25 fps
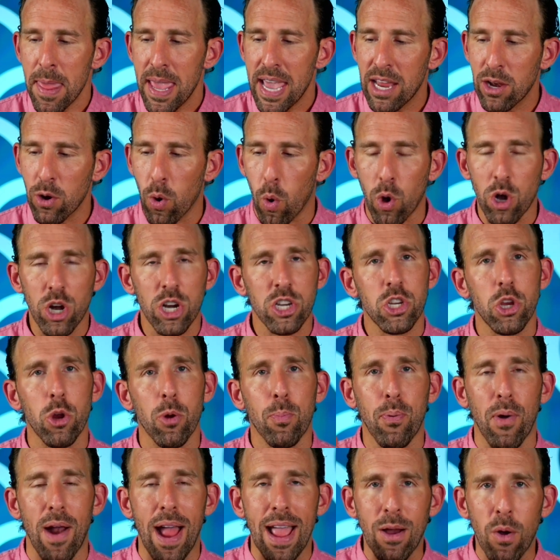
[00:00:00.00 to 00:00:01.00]
in order
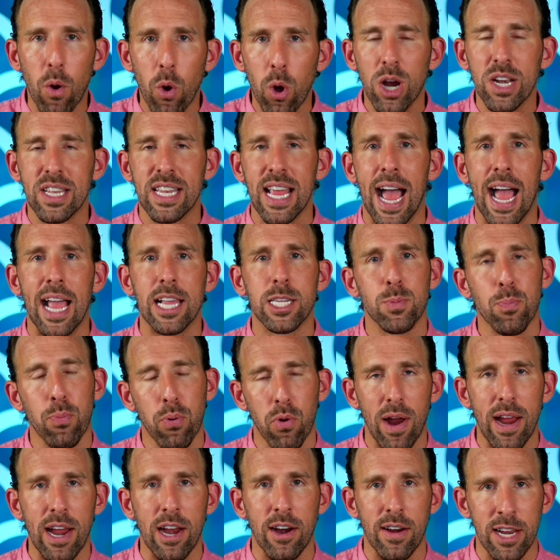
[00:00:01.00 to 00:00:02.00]
to prioritize
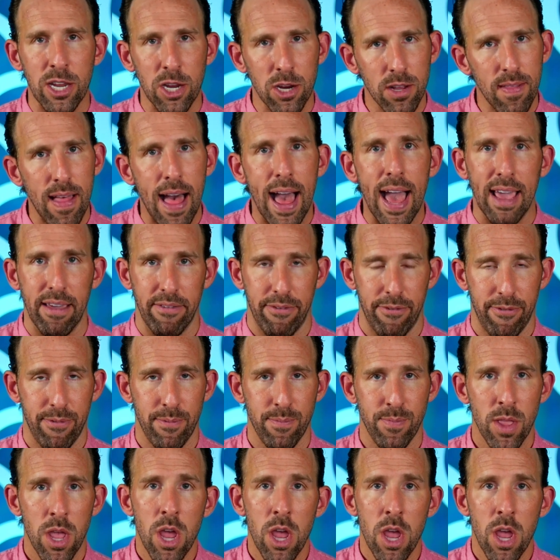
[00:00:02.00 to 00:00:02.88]
prayer in your life?